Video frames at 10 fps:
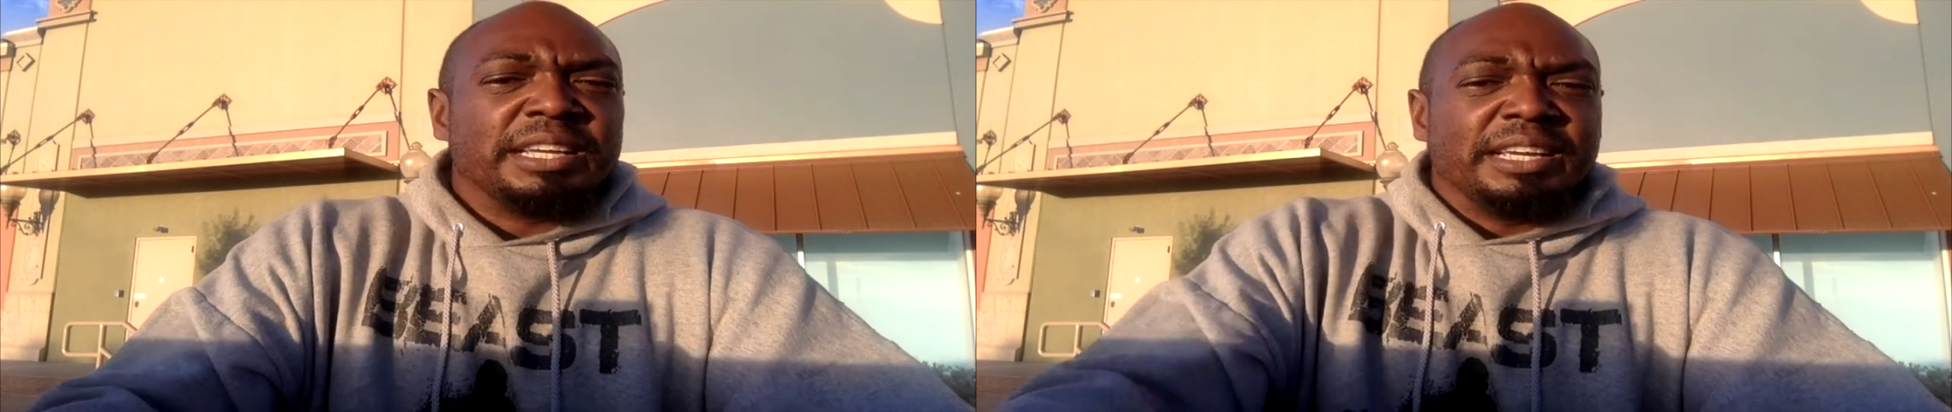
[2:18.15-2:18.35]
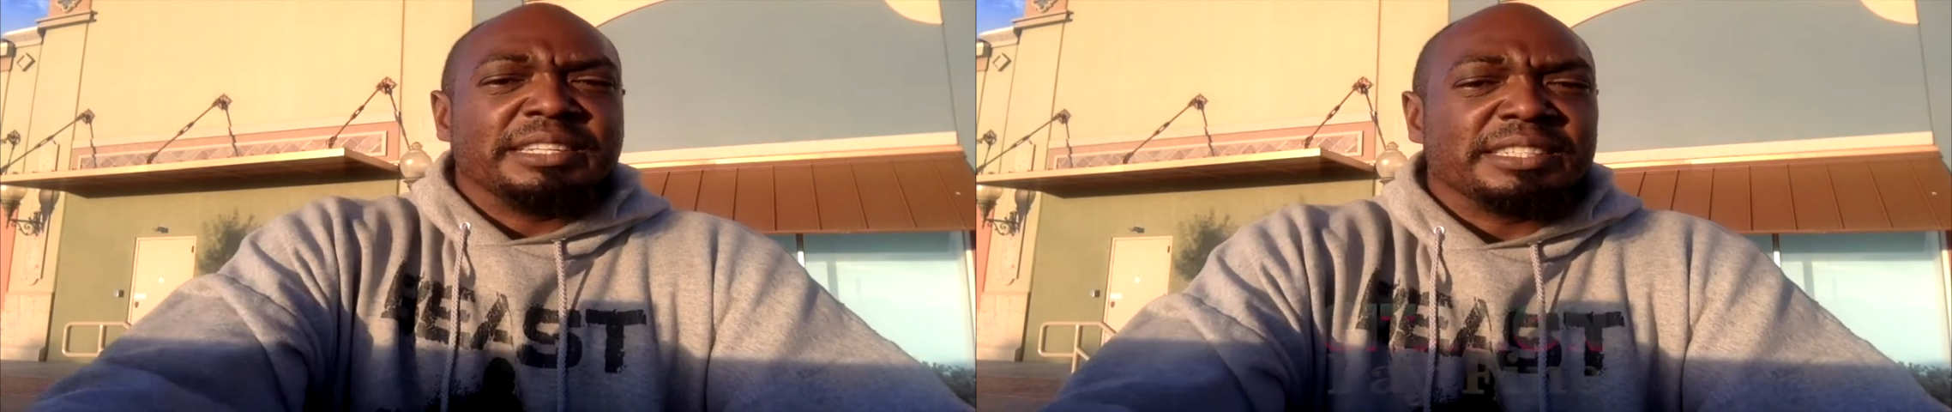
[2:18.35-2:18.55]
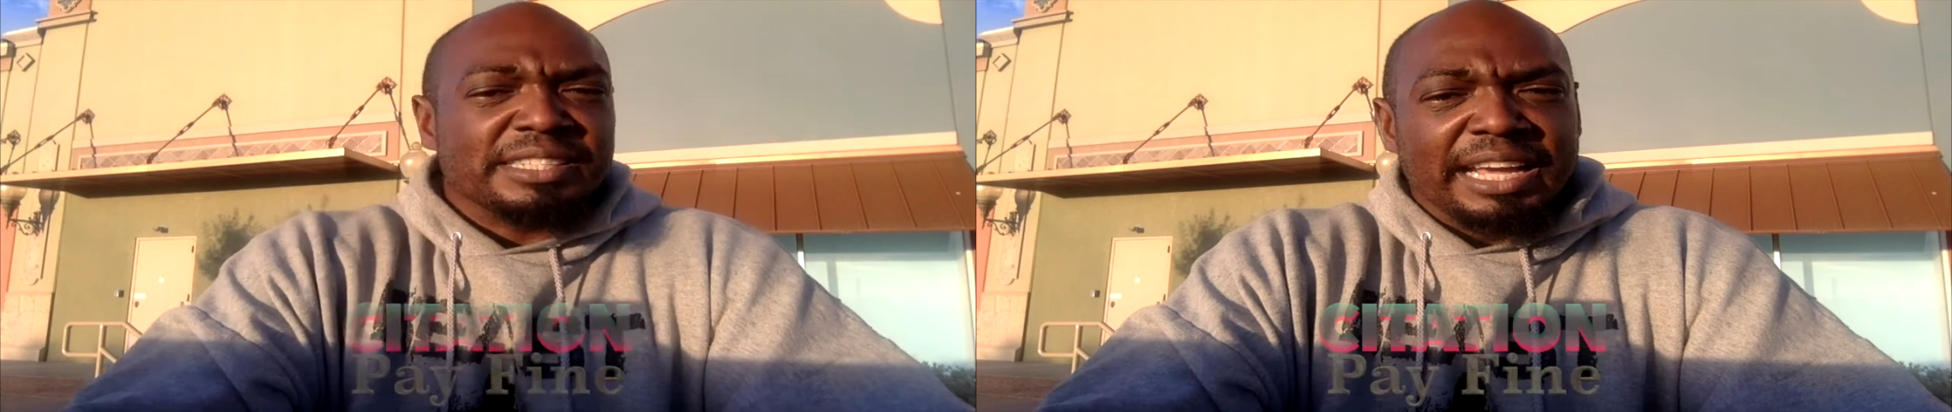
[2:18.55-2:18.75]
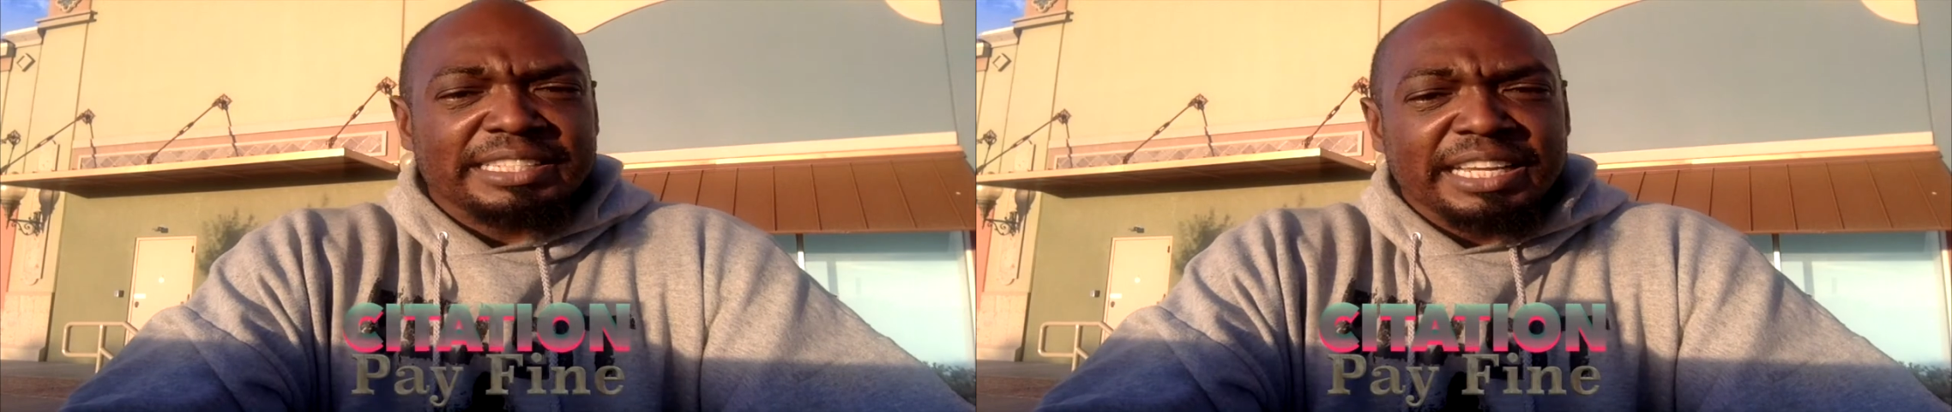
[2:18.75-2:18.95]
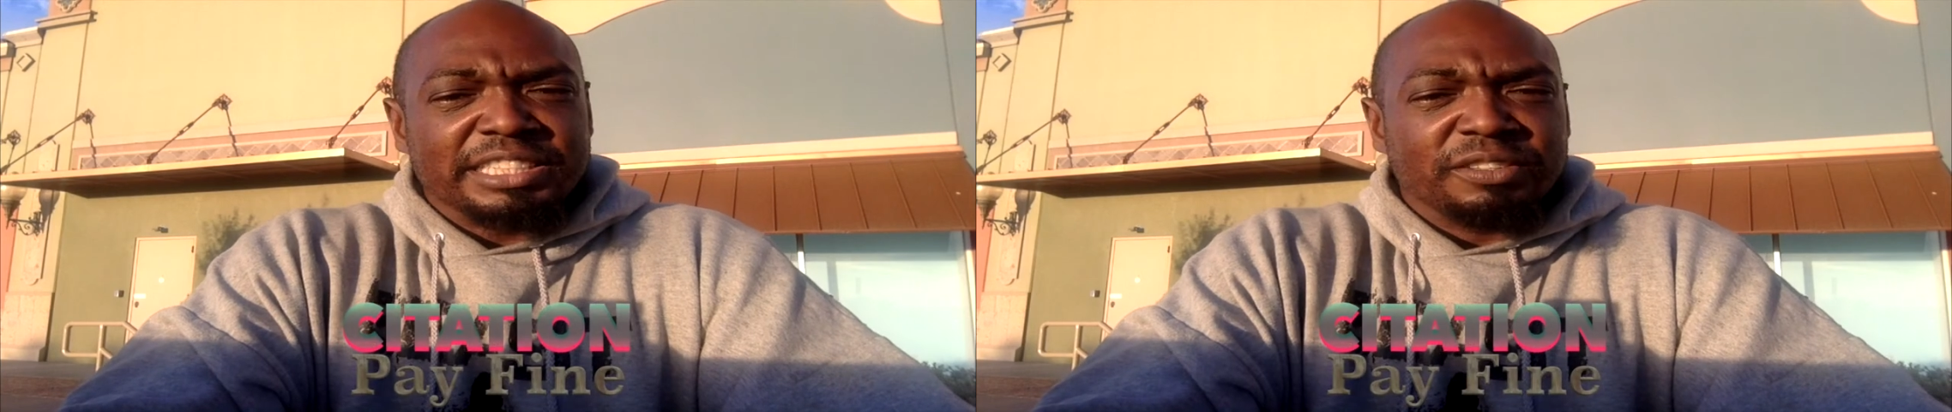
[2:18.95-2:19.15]
it's a
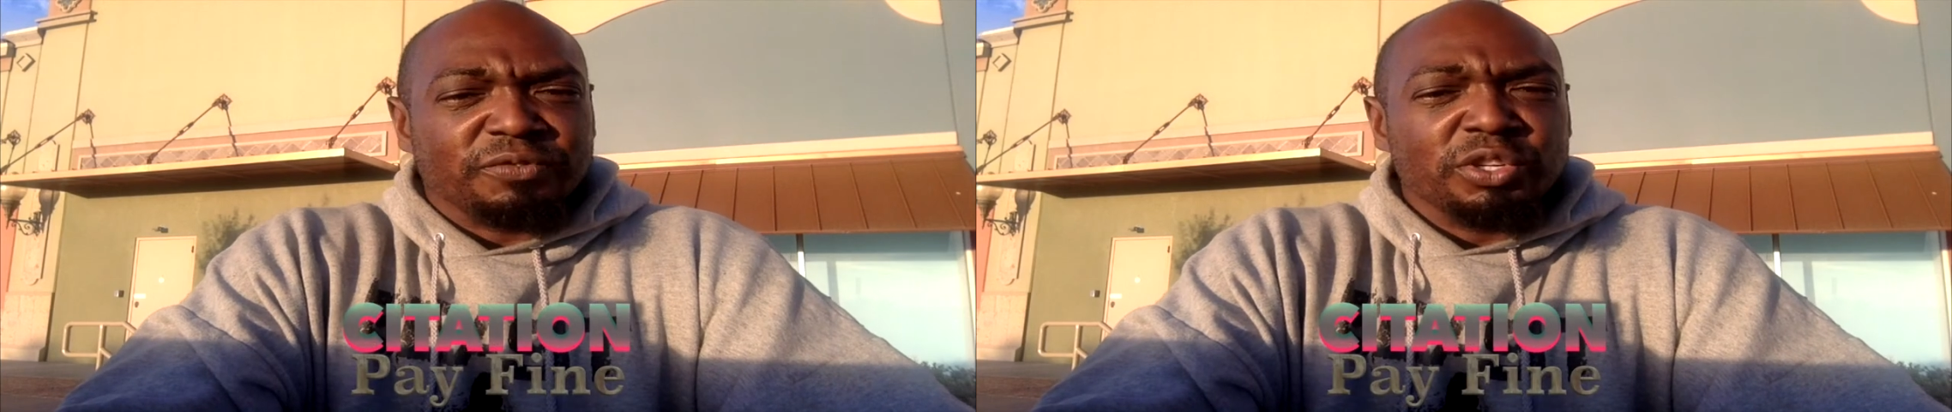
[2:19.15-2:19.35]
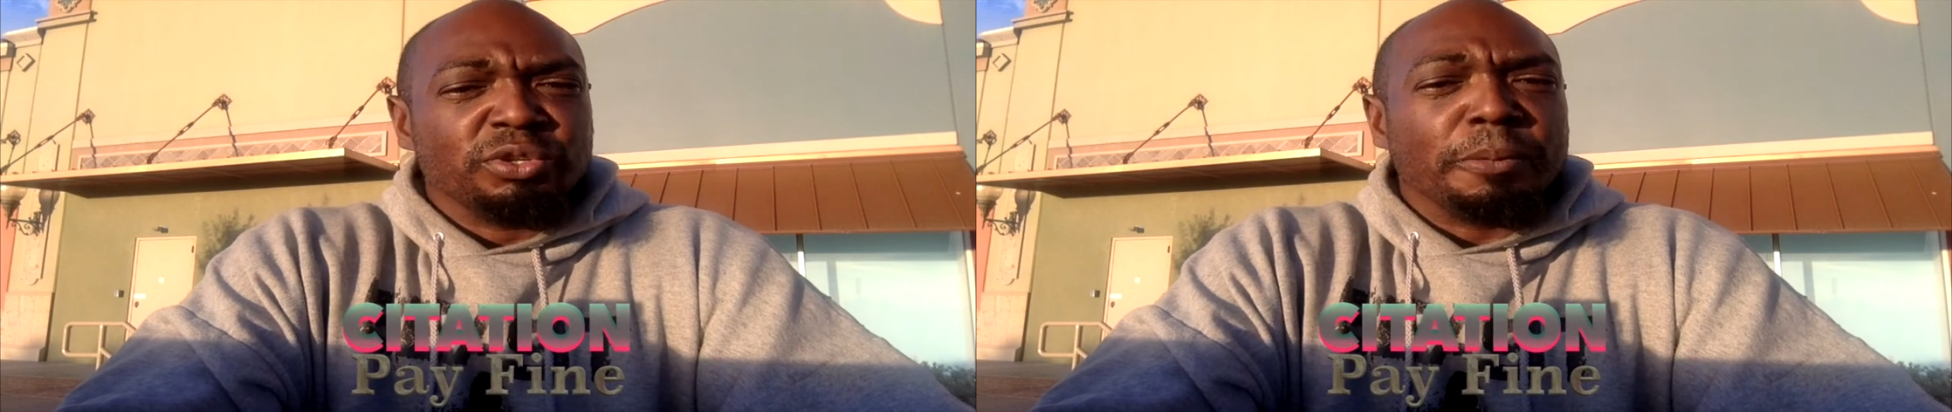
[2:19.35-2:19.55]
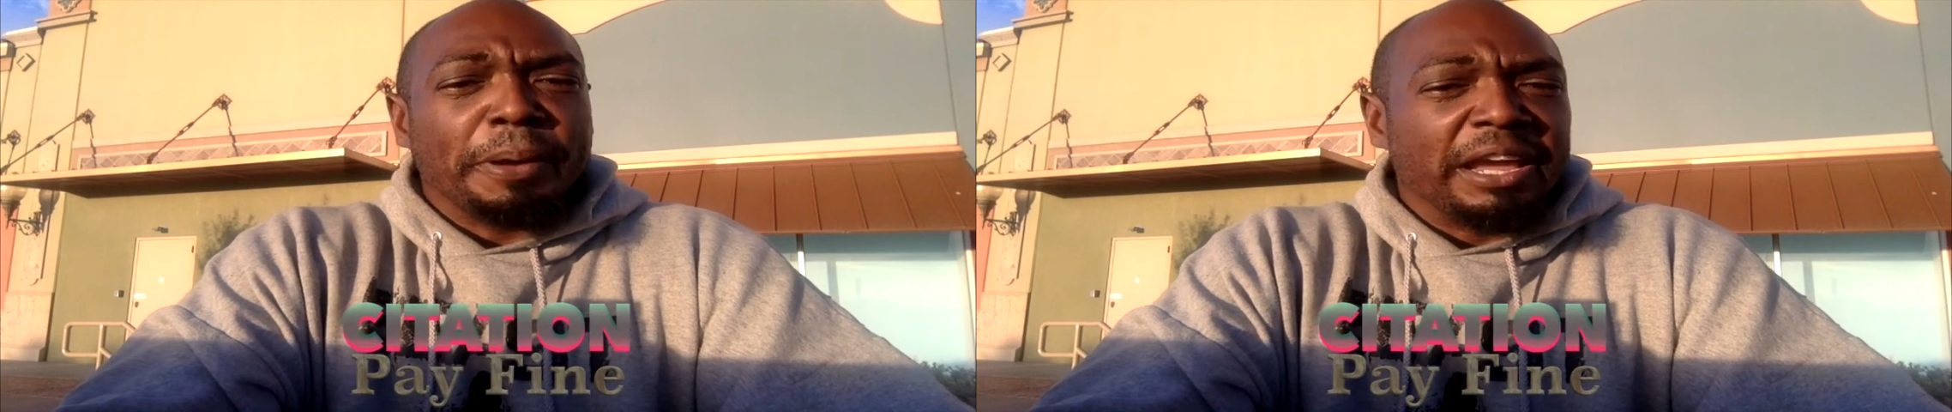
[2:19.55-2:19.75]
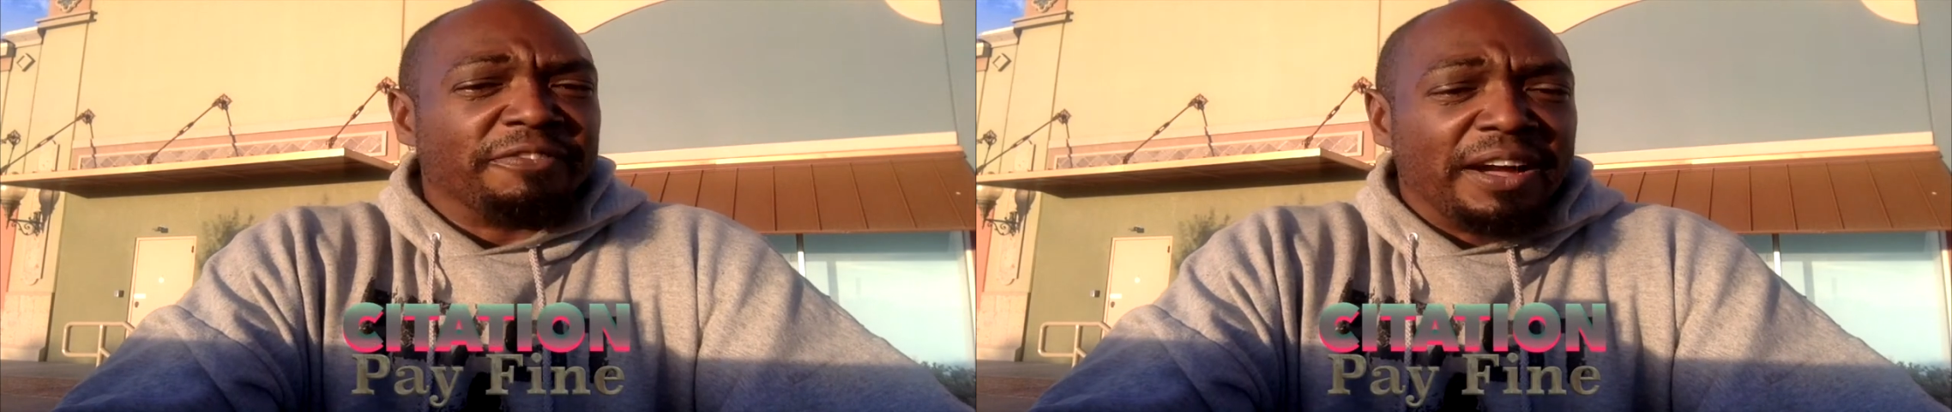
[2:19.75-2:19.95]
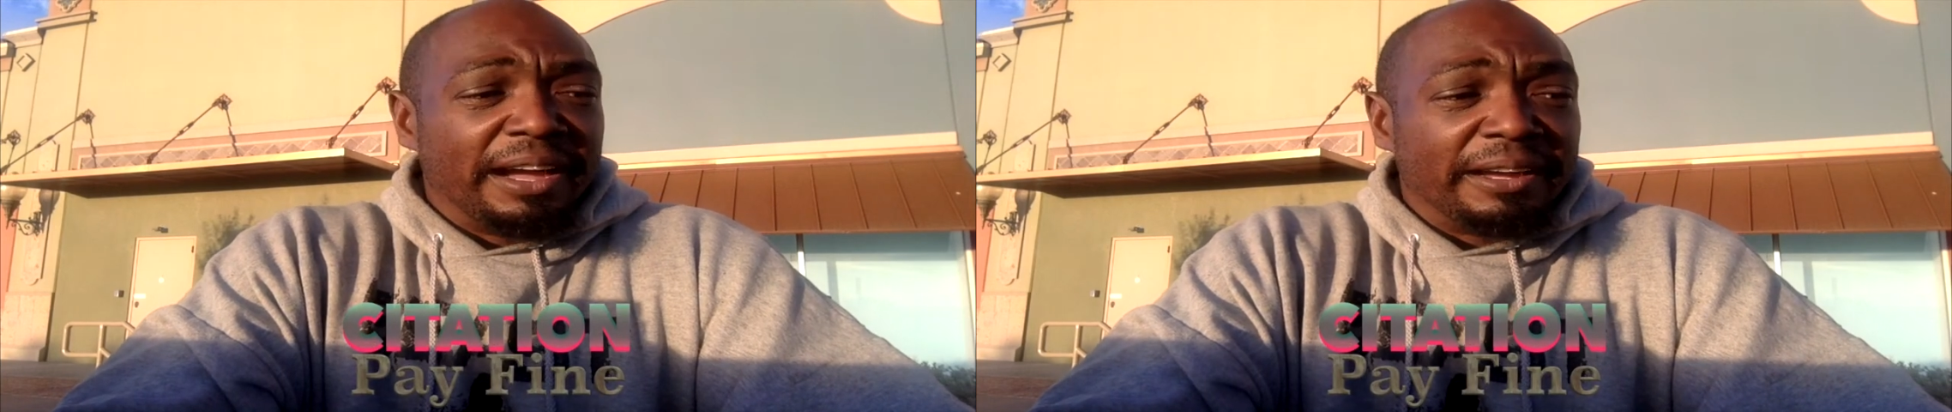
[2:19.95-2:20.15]
citation for you to pay a
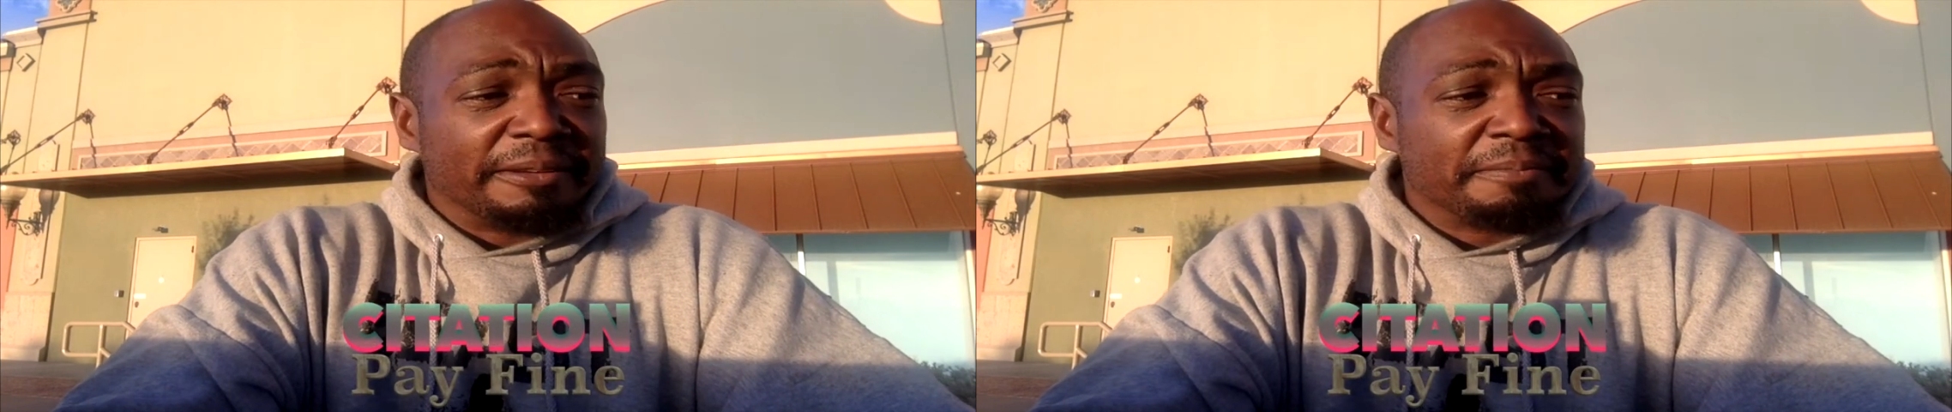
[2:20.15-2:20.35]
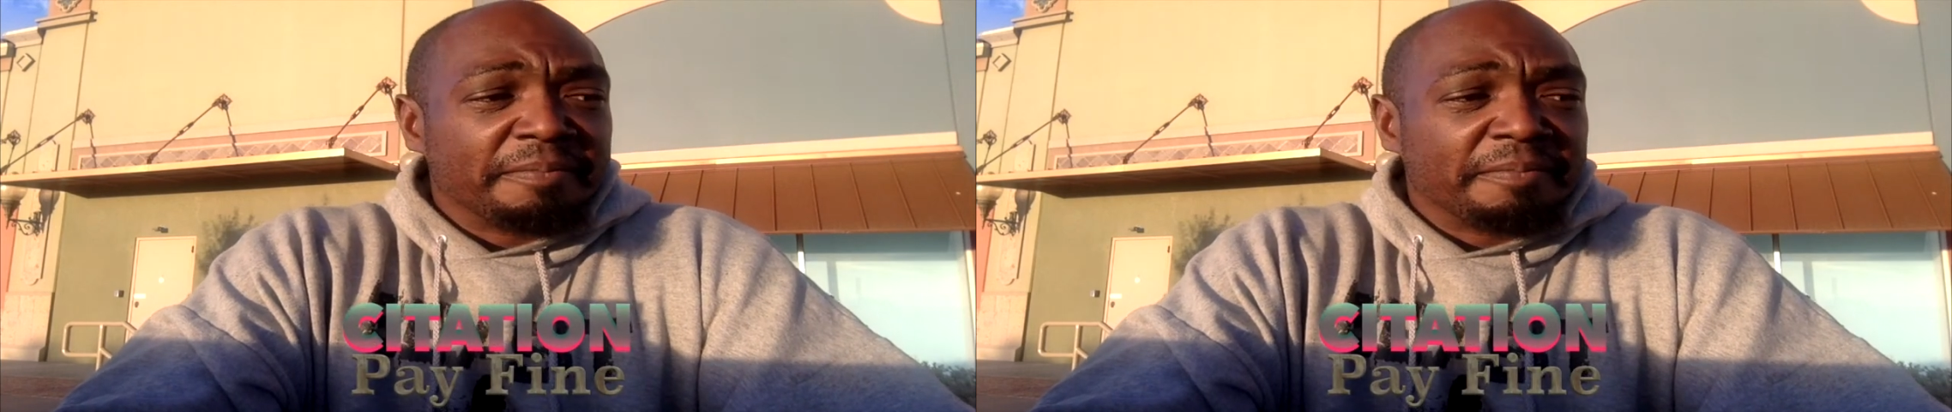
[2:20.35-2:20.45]
fine.